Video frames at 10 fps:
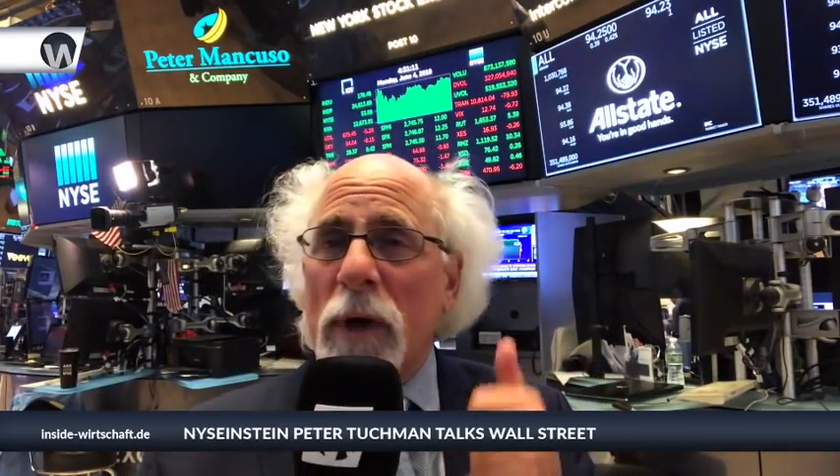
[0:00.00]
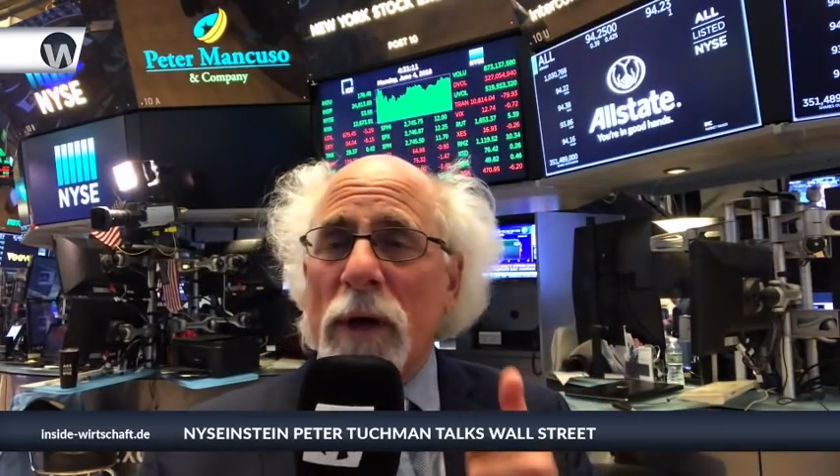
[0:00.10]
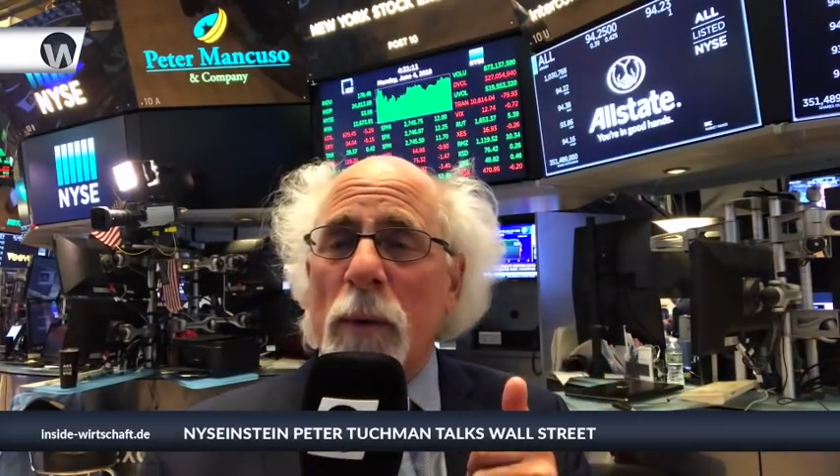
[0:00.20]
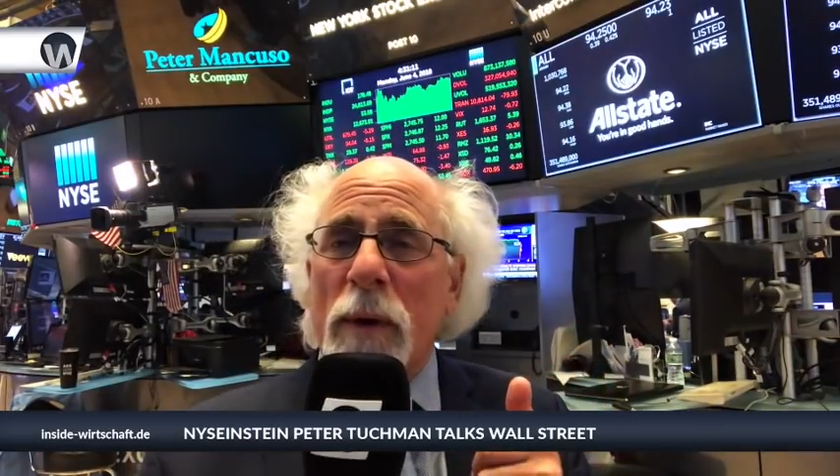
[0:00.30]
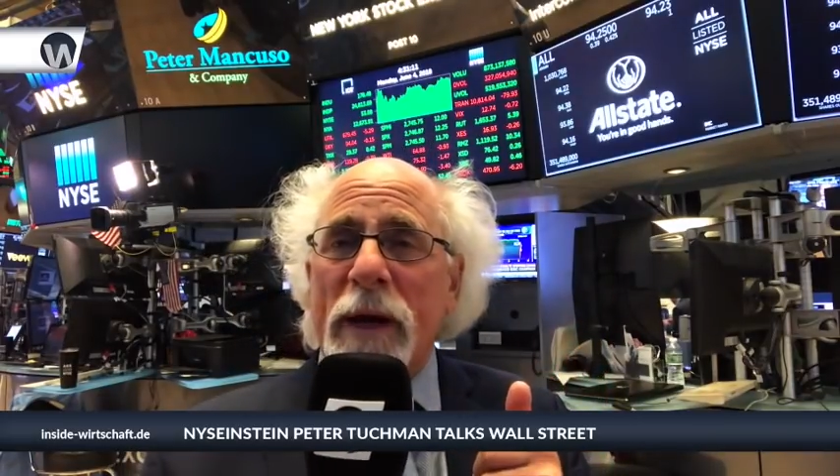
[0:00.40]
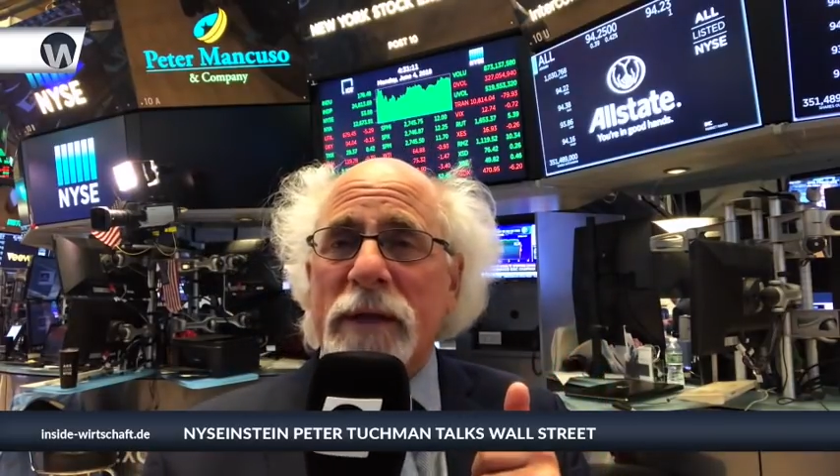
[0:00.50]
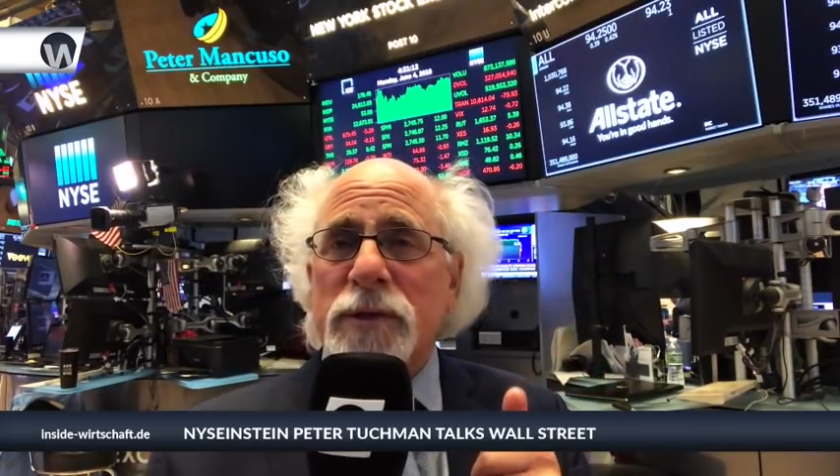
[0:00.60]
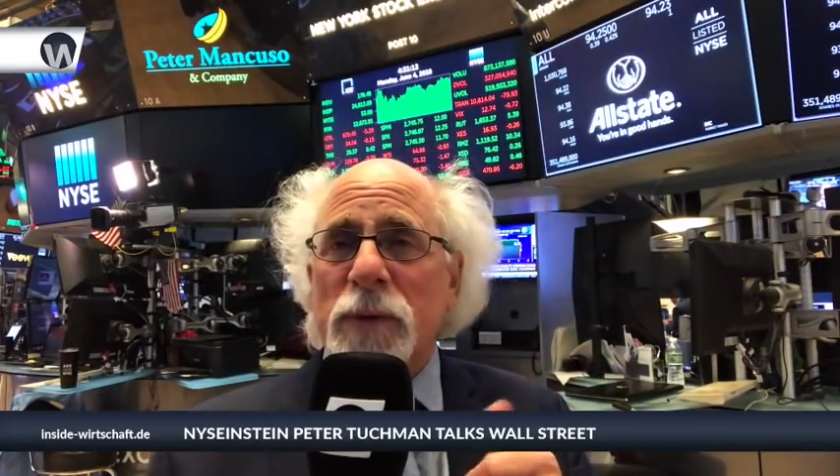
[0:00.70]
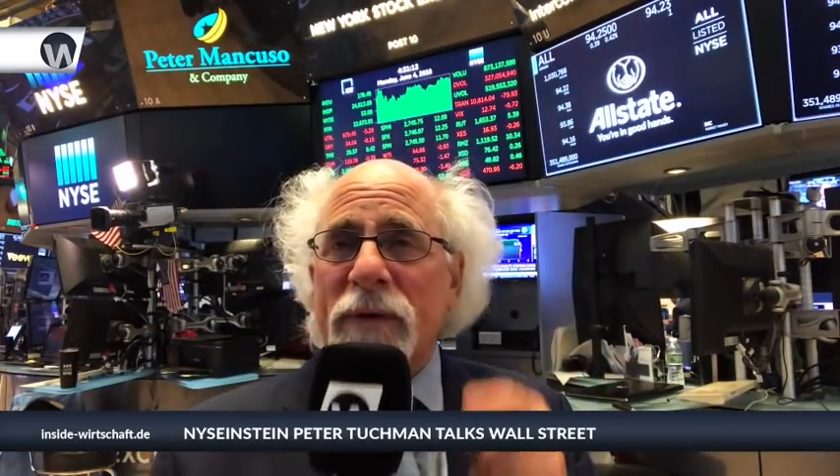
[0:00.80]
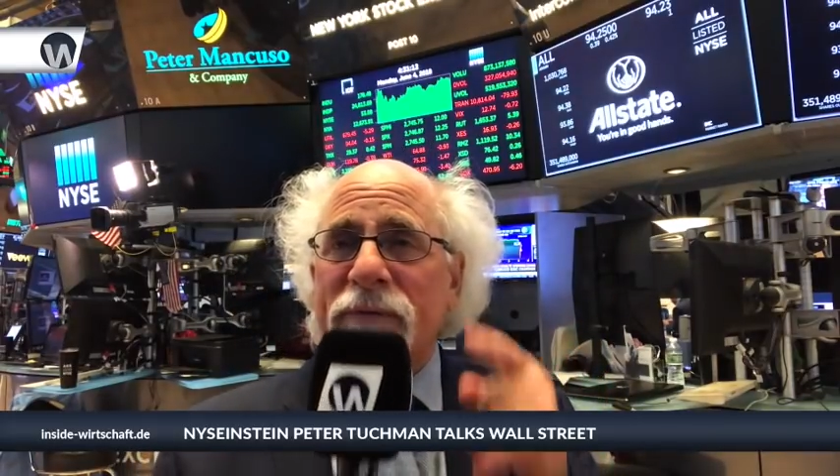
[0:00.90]
We're on our way back
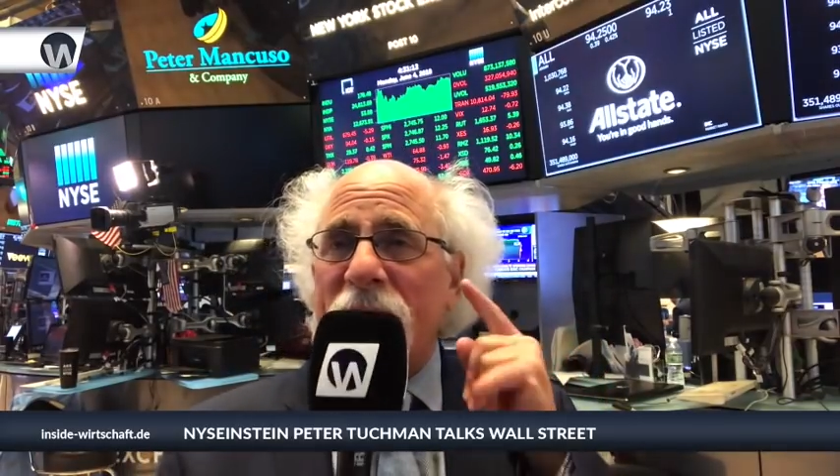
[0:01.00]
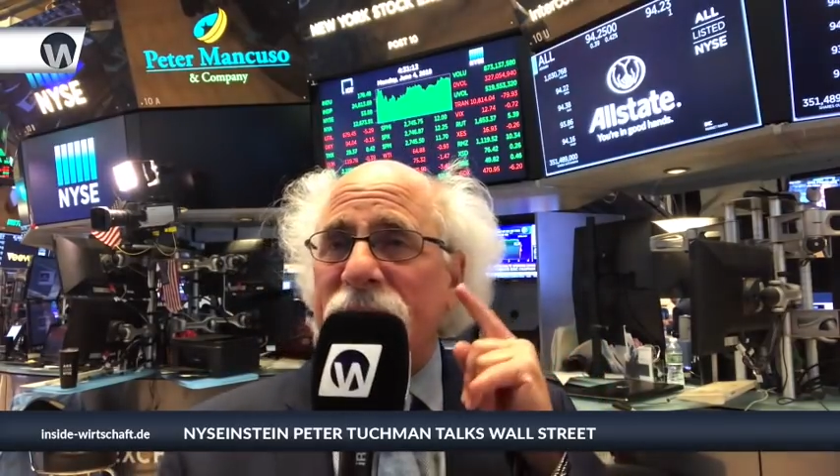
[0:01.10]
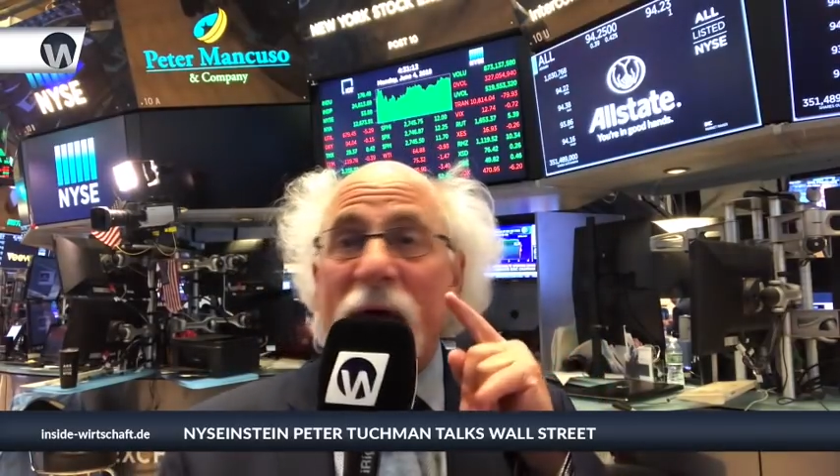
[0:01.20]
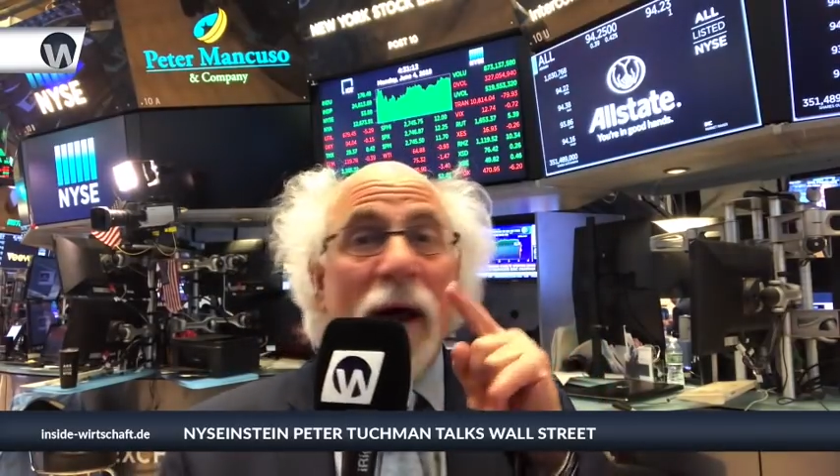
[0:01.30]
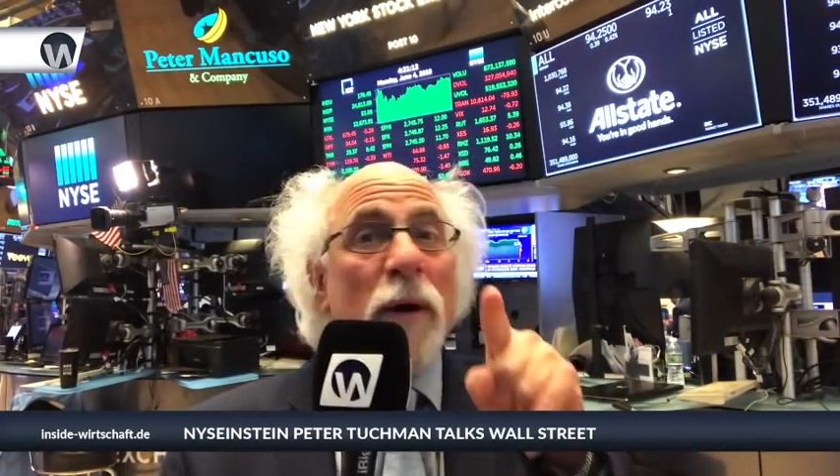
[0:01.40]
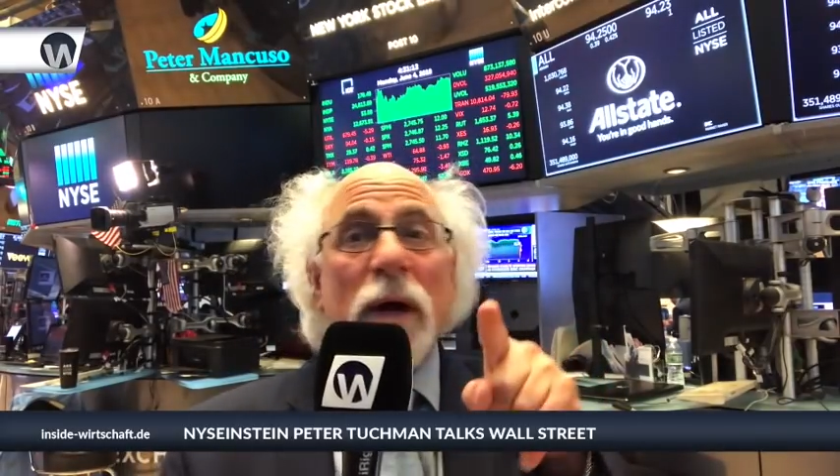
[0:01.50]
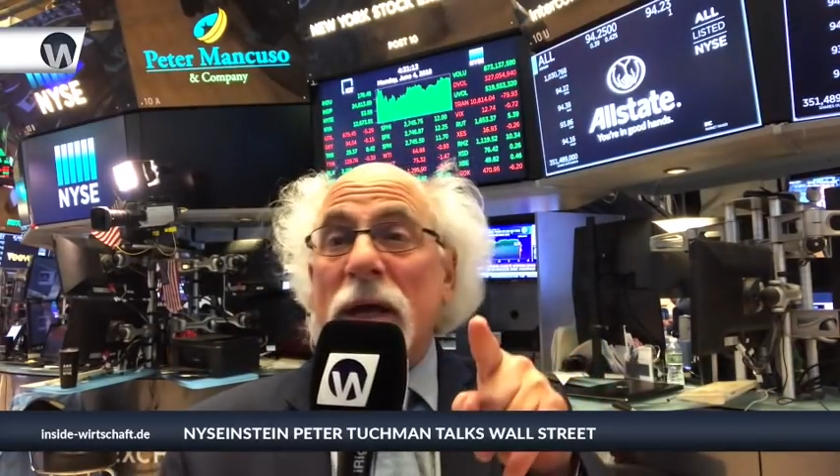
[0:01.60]
to 25,000.